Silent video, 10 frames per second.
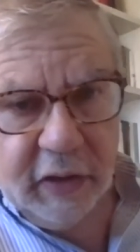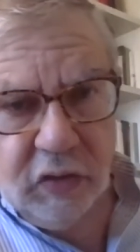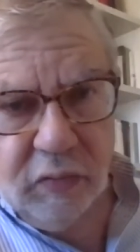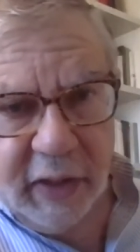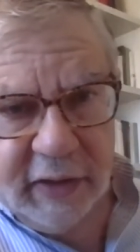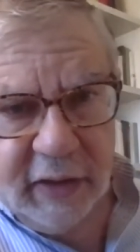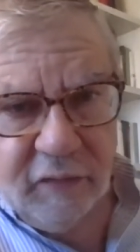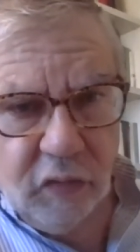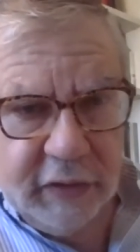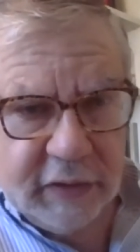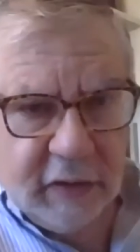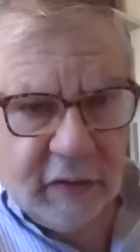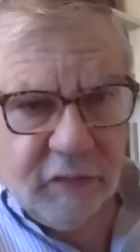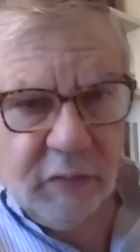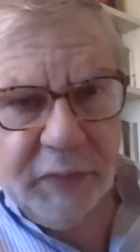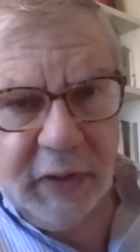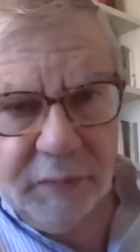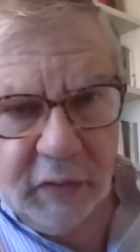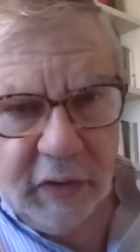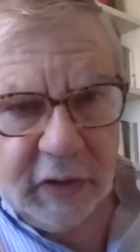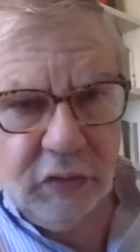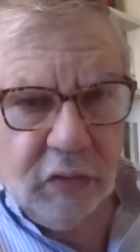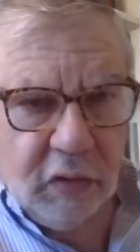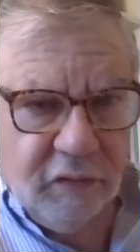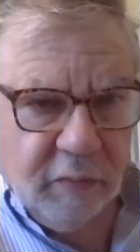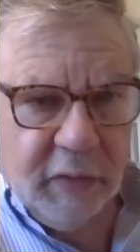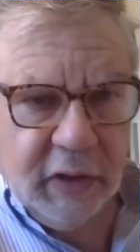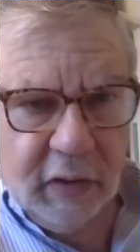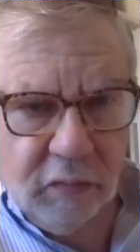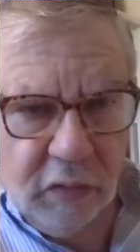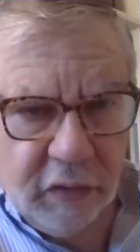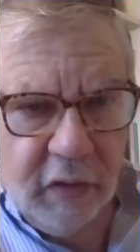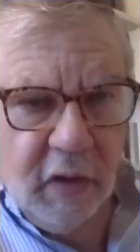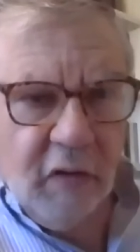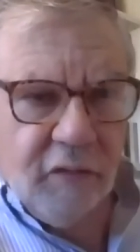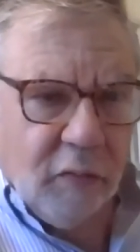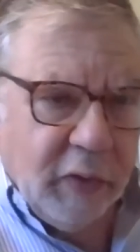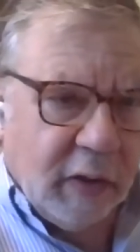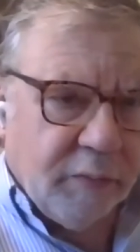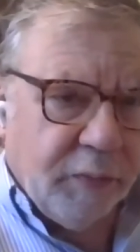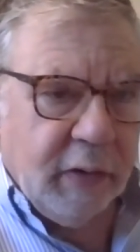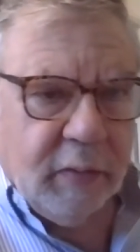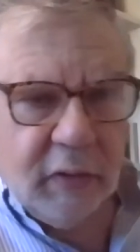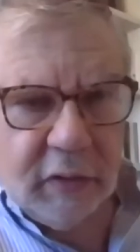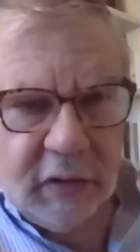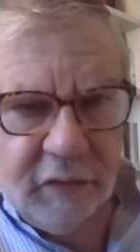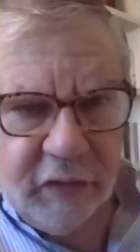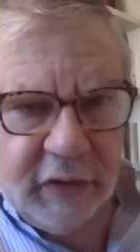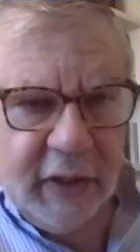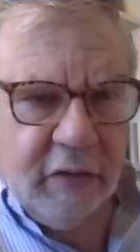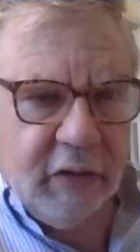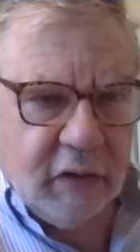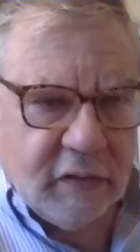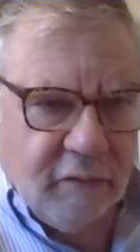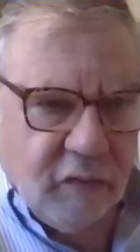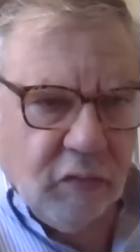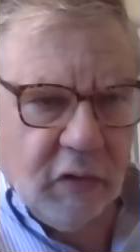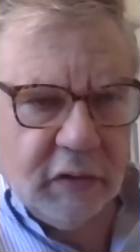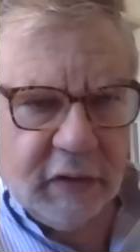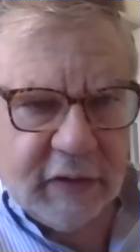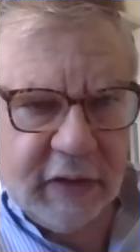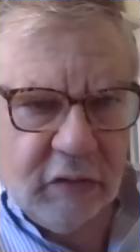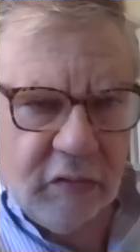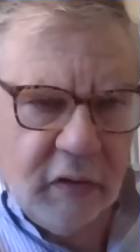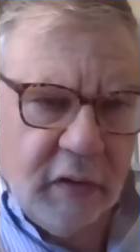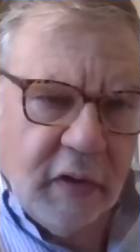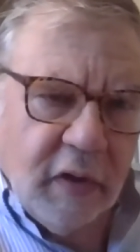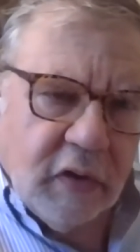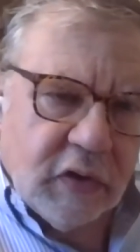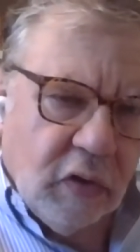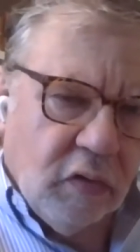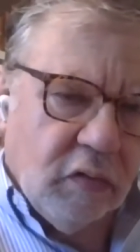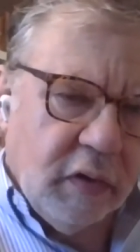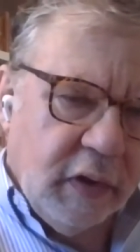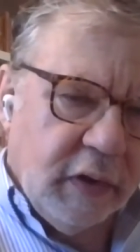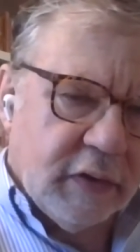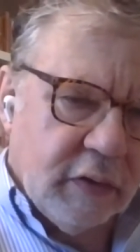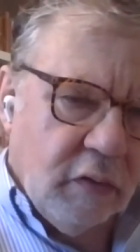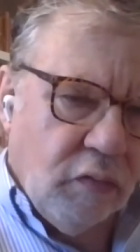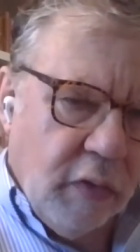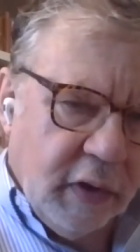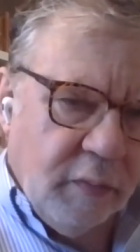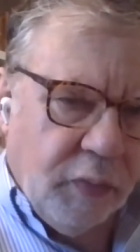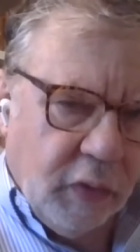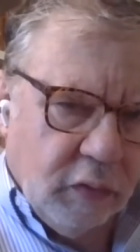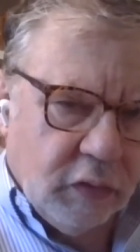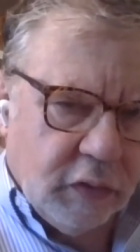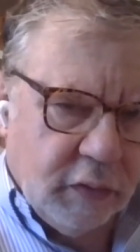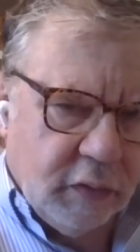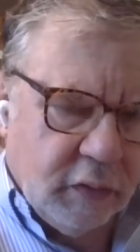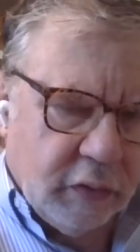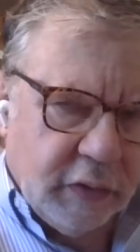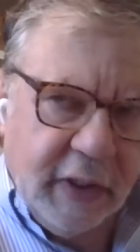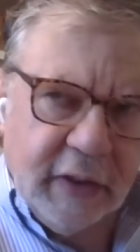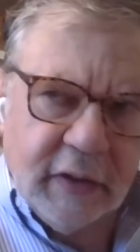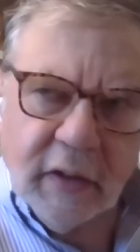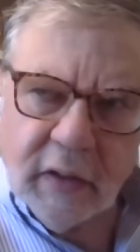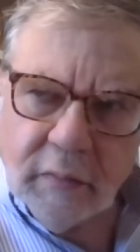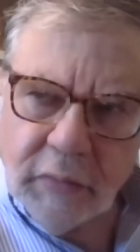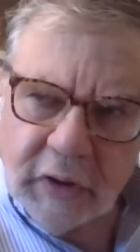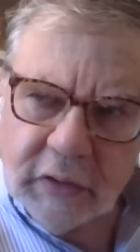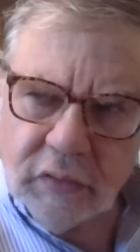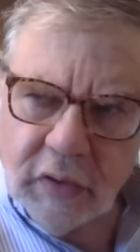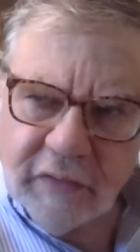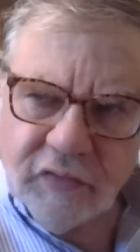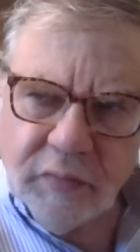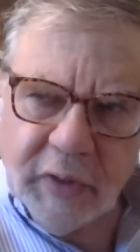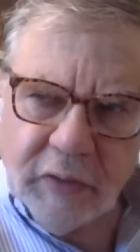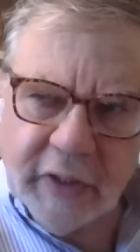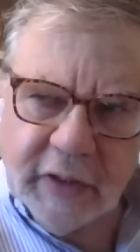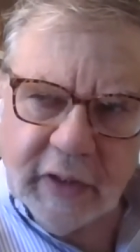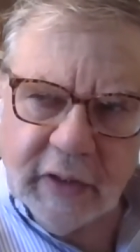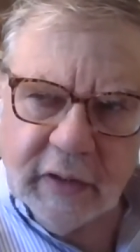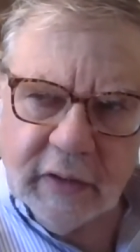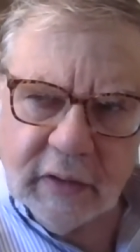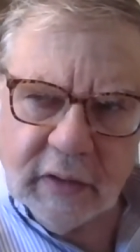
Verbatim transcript: that you might get voices from people that you're not familiar with, from young people, different areas of the world, etc. So it's one approach to take. But you have to be ready